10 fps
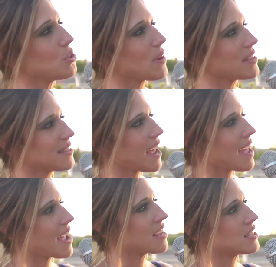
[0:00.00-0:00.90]

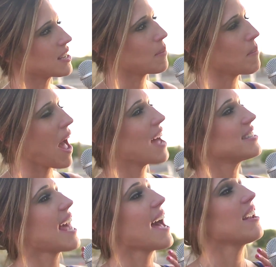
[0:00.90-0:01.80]
USA has
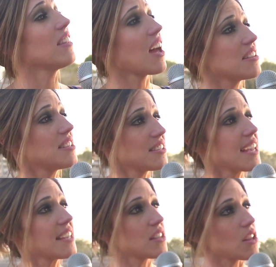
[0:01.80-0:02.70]
had a lot of
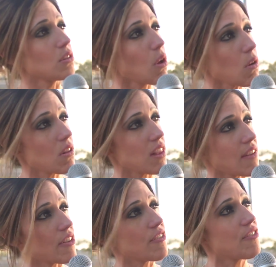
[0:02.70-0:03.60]
success at the local
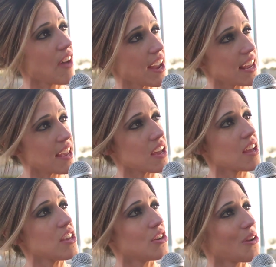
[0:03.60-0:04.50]
level fighting,
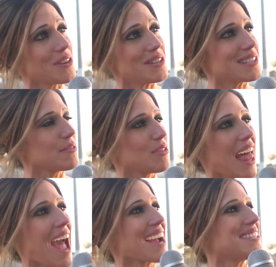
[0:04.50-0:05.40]
these
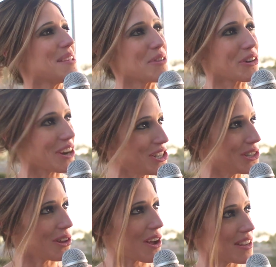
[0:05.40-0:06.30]
lax
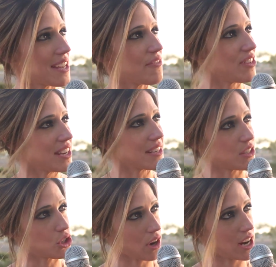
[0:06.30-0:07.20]
immigration laws that Phoenix
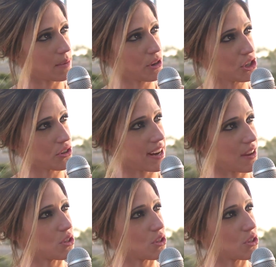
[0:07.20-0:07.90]
is trying to push right now.